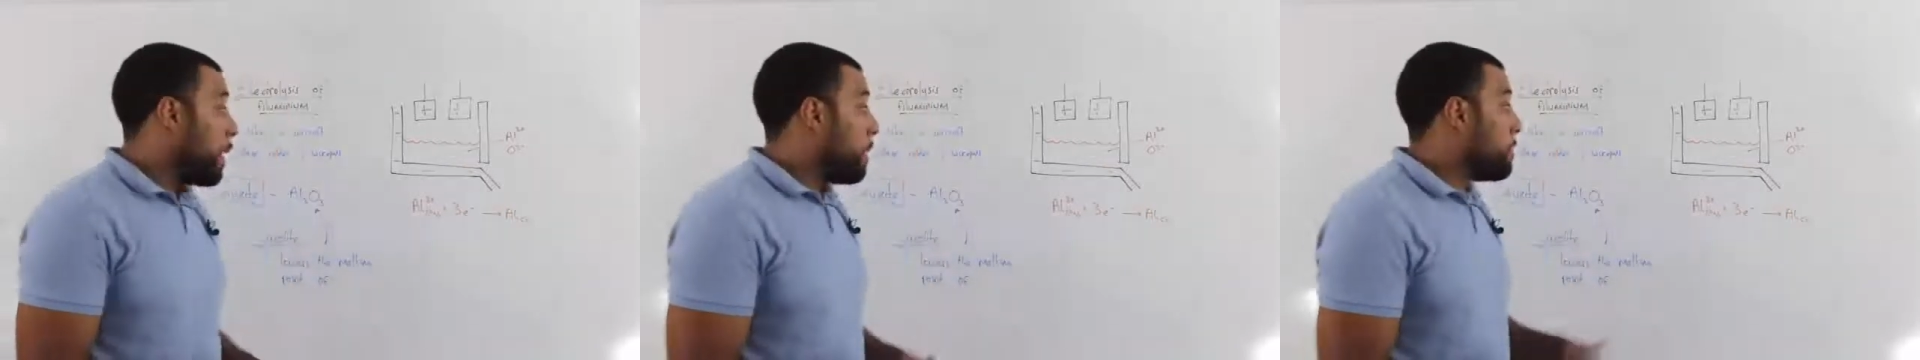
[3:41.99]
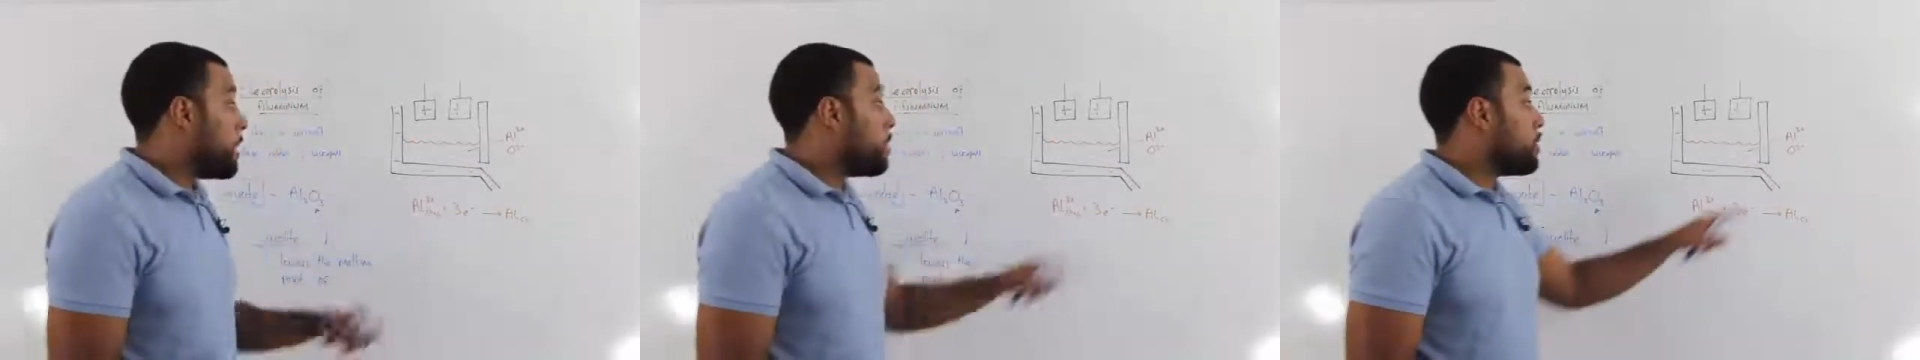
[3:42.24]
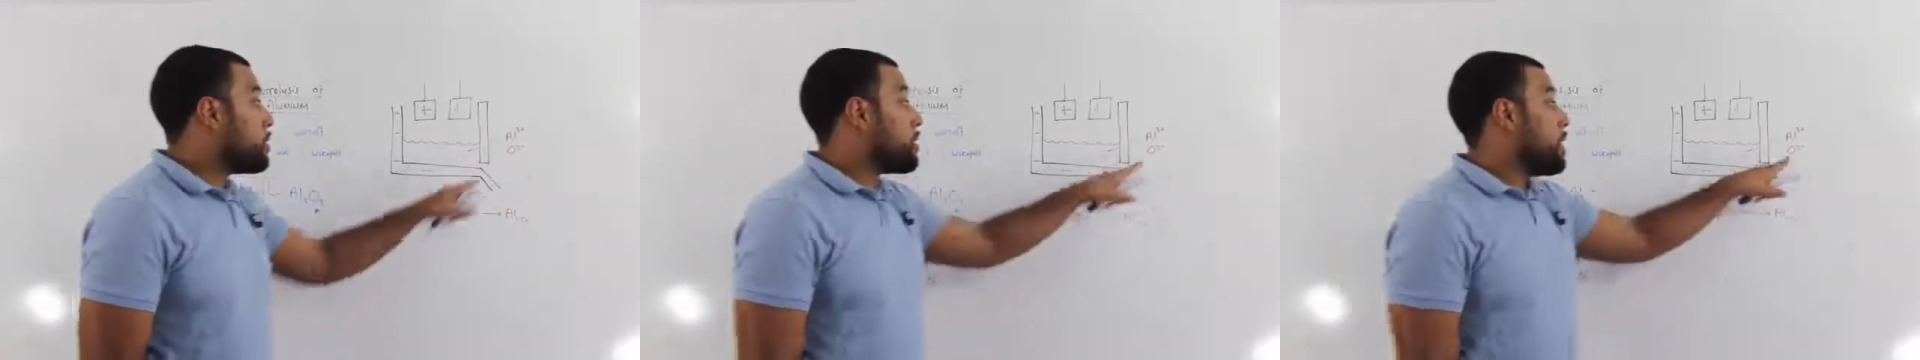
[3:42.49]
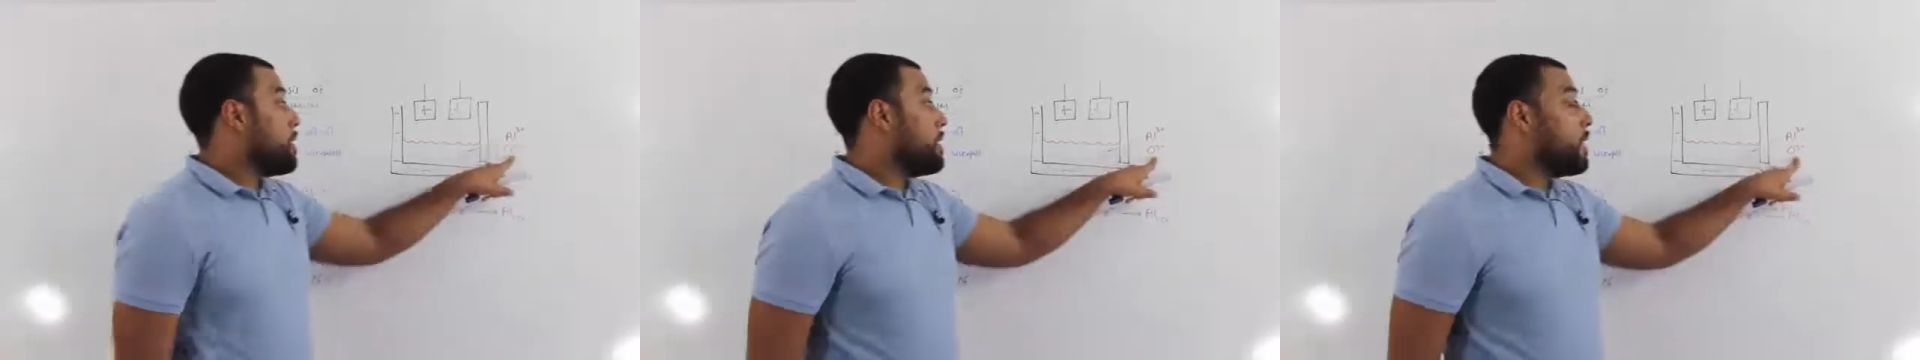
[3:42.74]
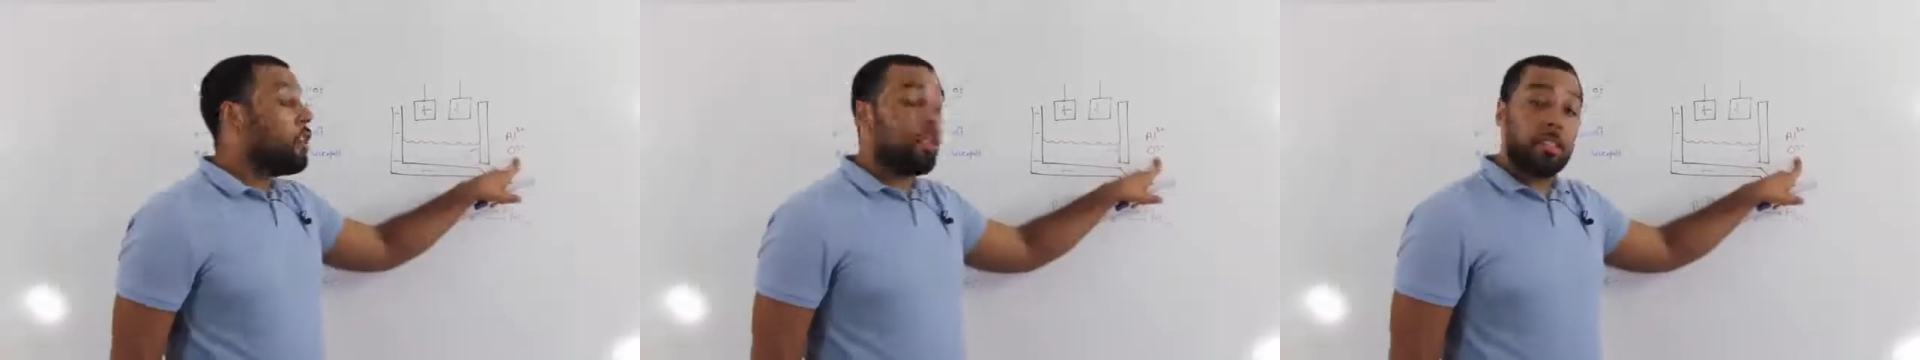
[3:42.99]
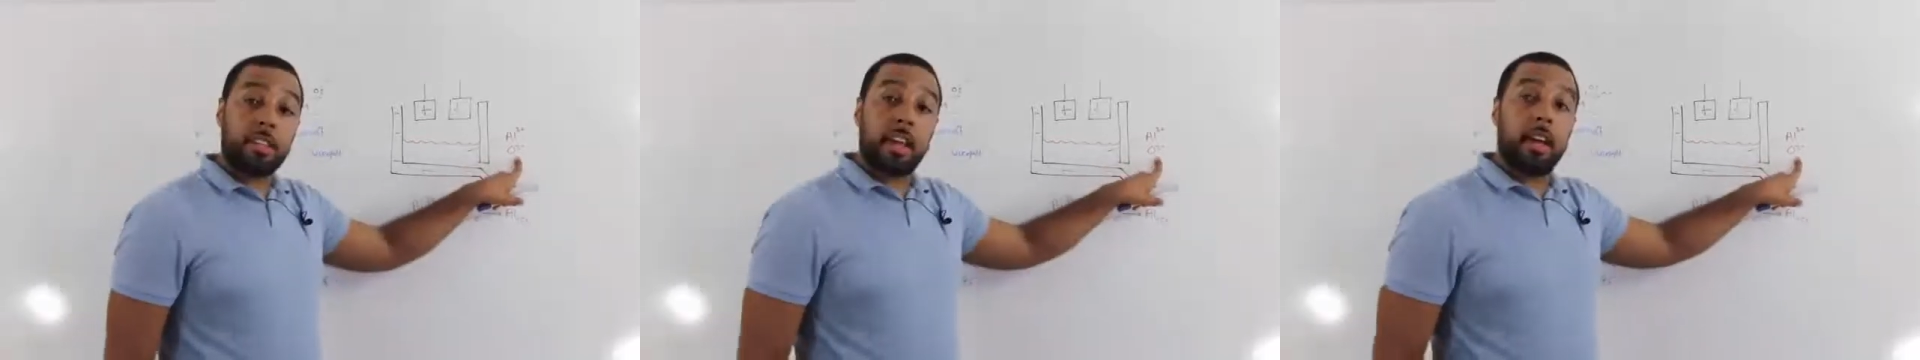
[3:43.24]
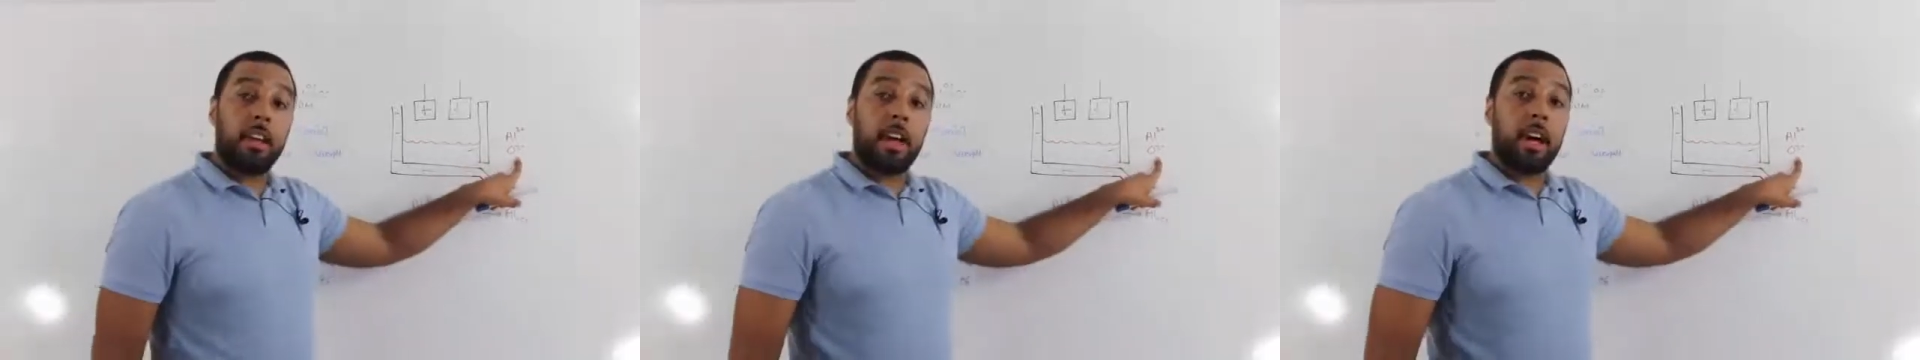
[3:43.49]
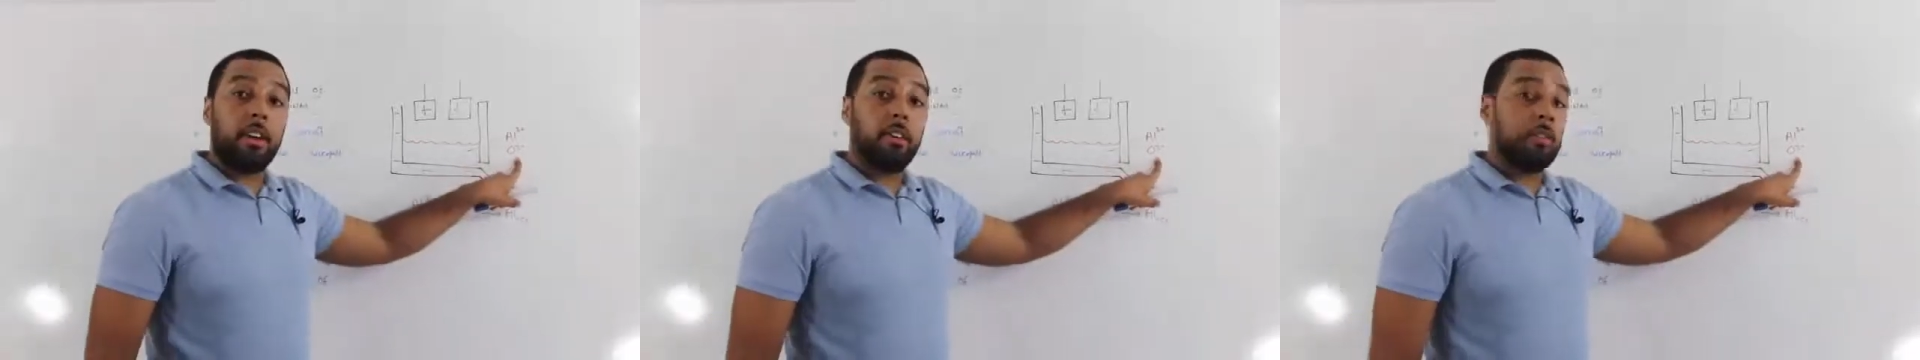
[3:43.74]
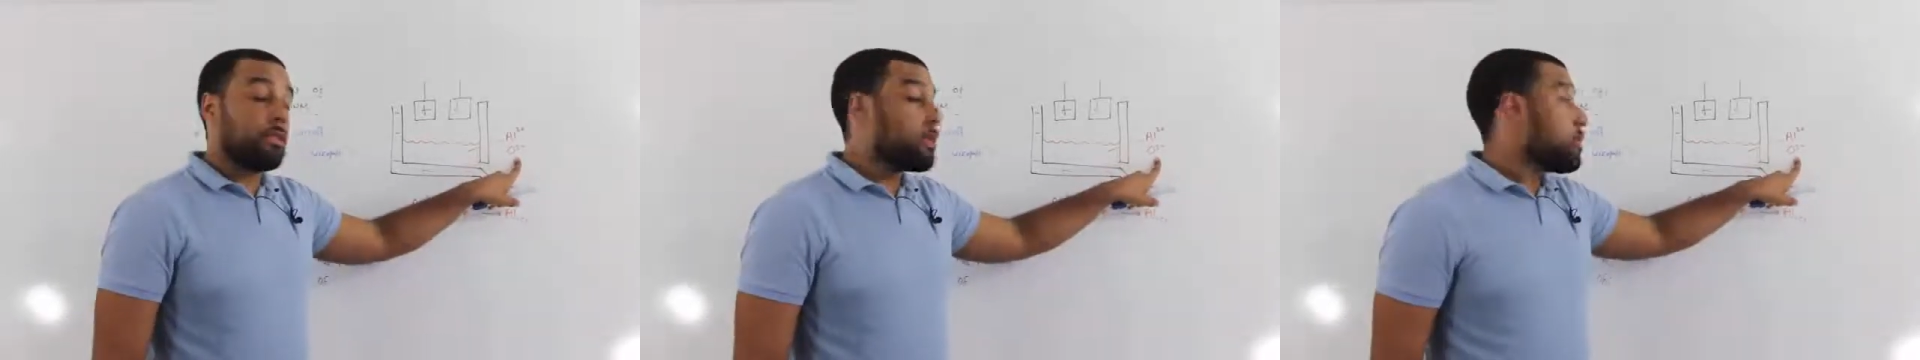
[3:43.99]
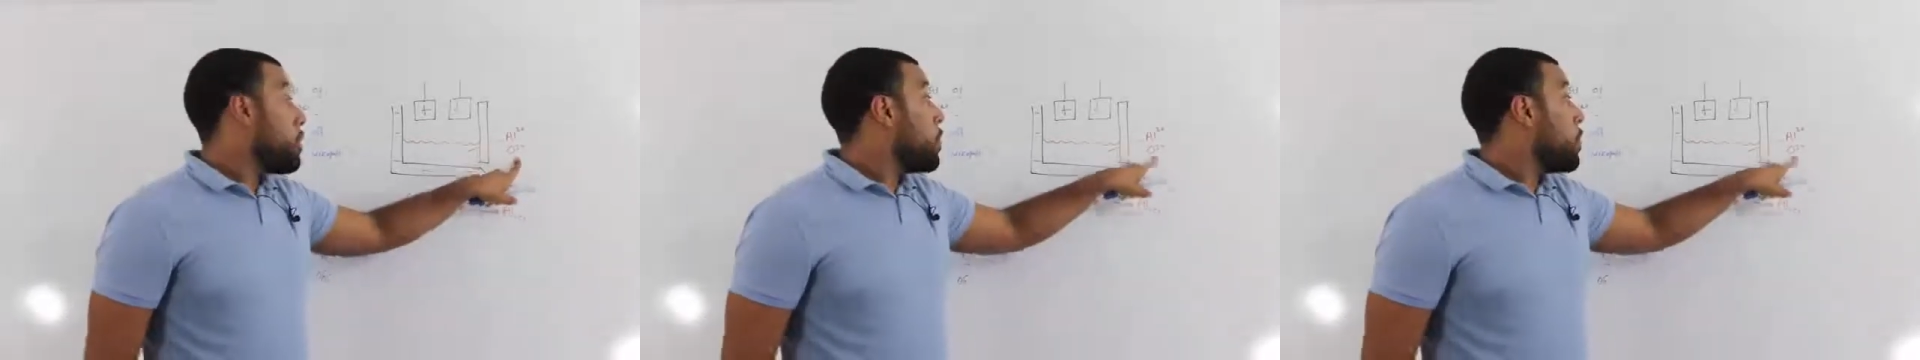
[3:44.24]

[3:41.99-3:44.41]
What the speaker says: because the oxide ions